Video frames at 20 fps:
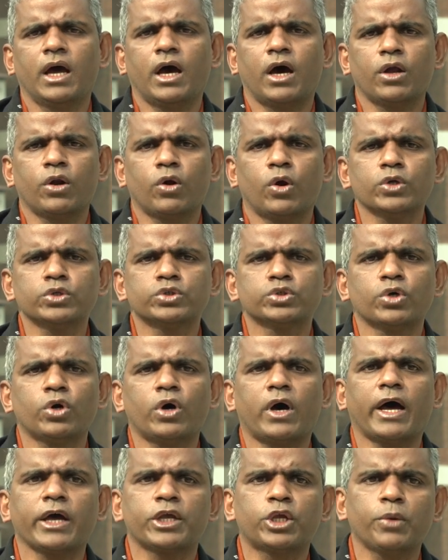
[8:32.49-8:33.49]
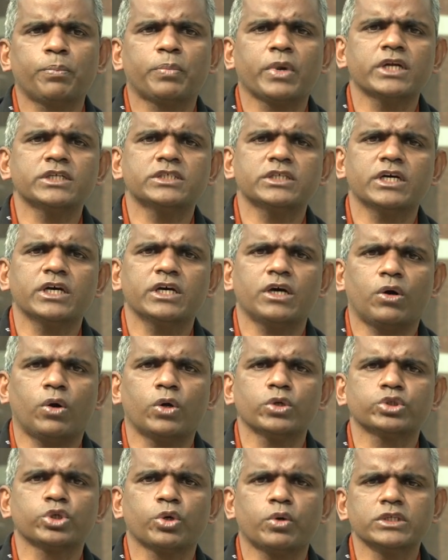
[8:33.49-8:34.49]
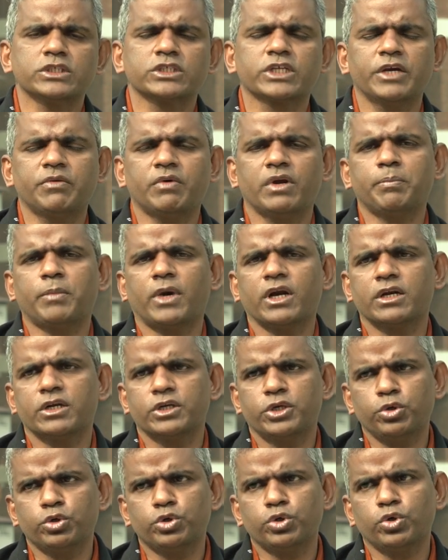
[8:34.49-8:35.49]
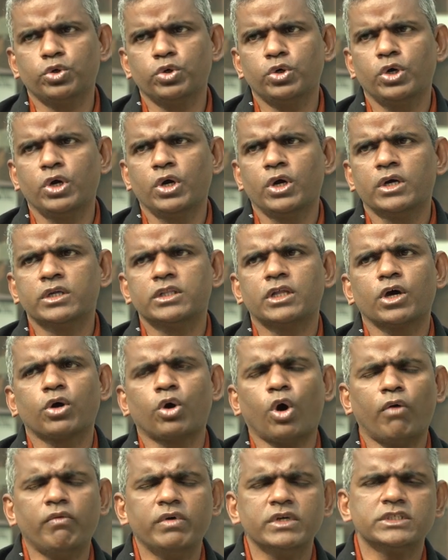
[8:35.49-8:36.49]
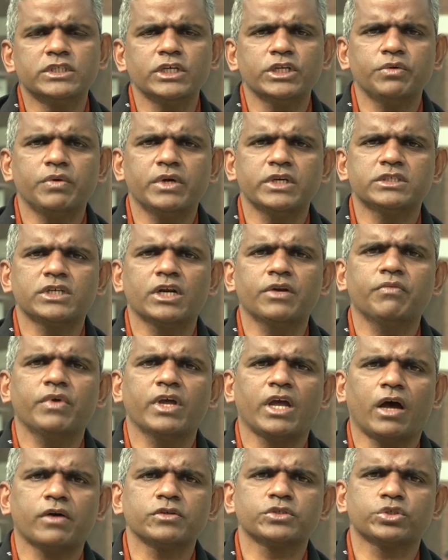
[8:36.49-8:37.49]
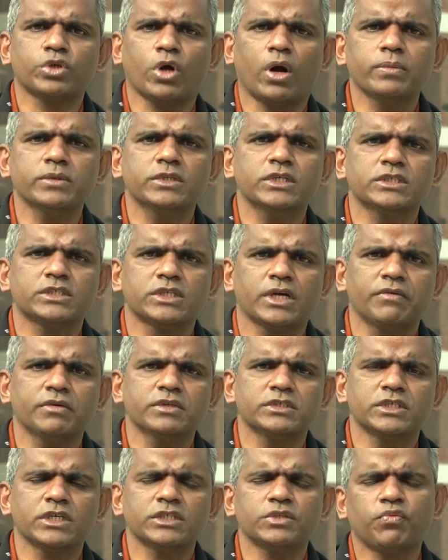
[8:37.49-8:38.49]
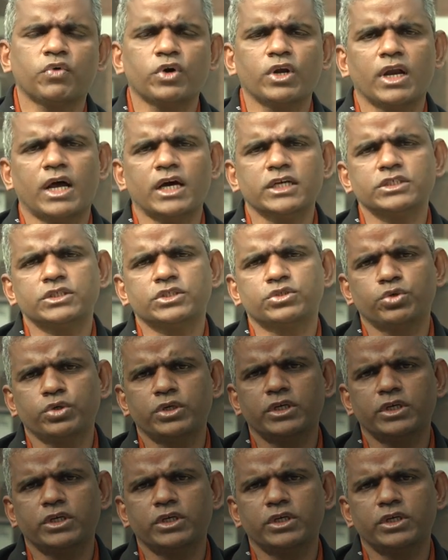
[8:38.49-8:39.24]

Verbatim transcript: And also acupressure also was given, but due to the COVID situation, we have stopped these services for the last 2